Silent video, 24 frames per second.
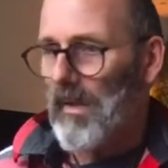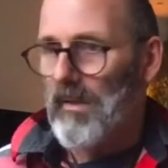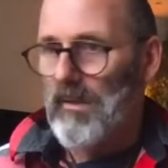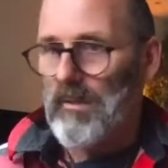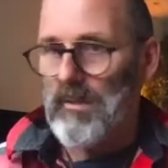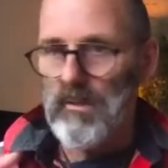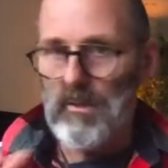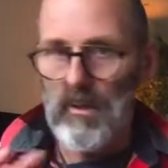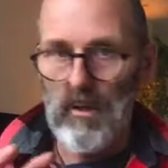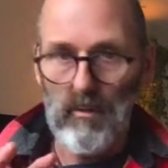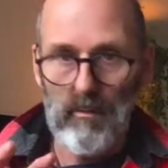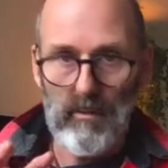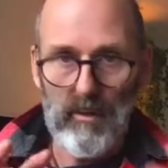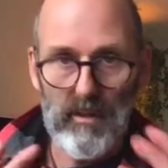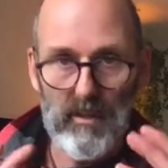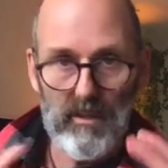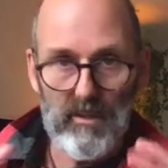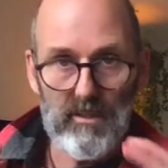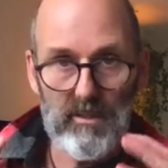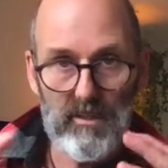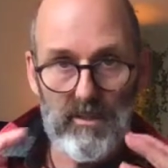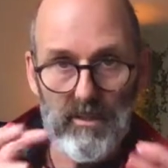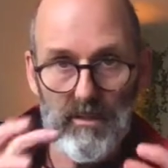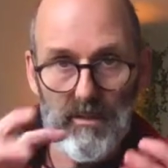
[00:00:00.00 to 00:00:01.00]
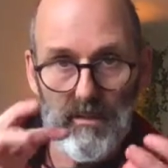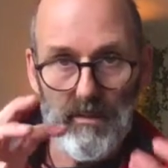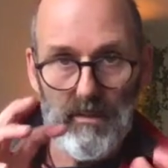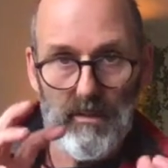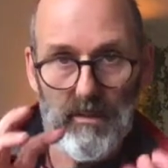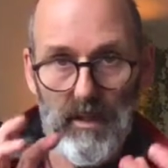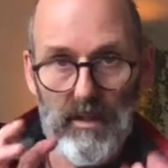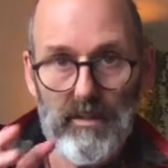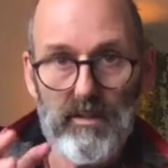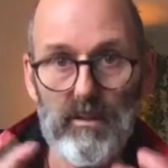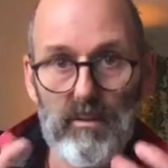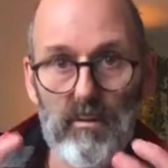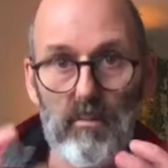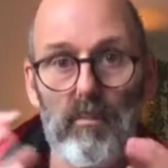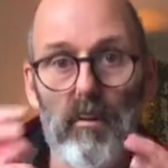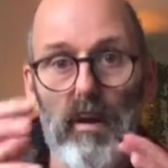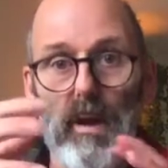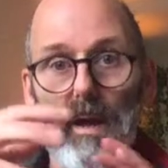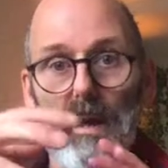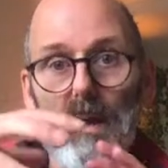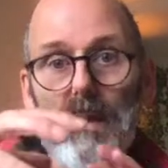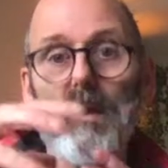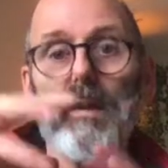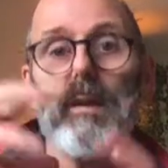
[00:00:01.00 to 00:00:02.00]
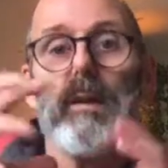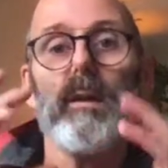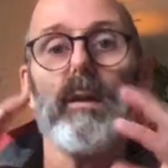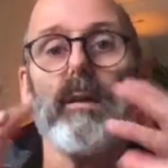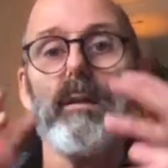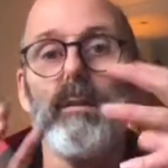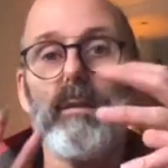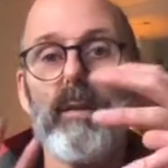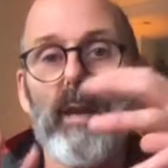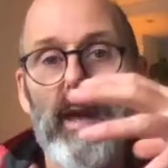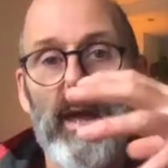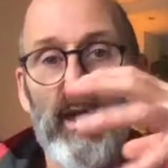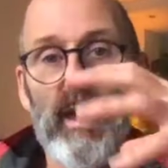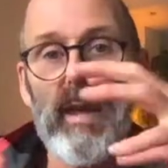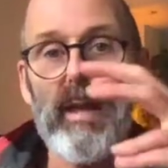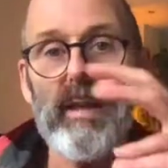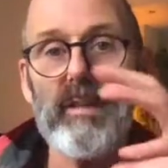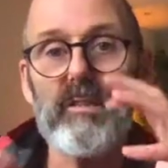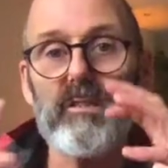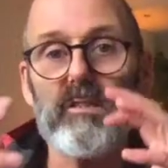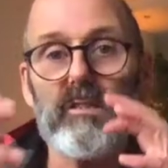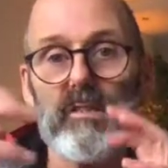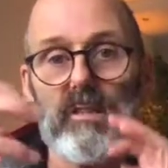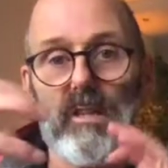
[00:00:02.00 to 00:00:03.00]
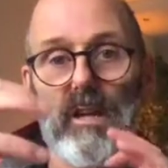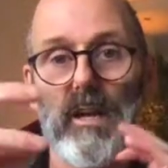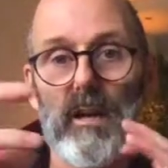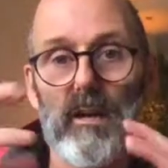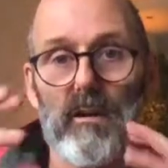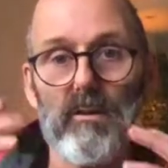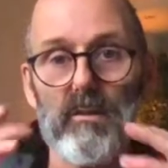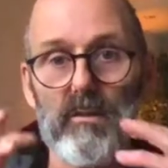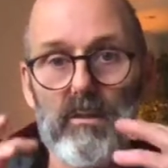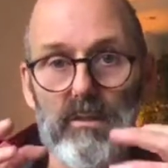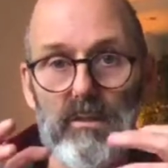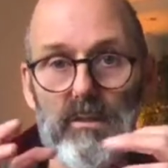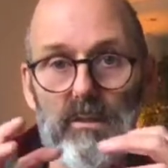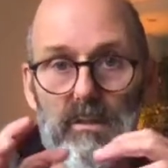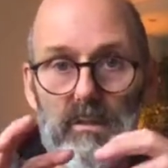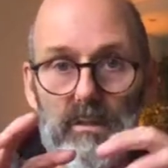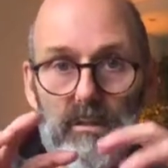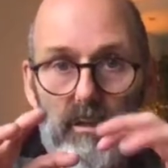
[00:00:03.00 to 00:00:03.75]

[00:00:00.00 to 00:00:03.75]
So that's the way the 8 cells,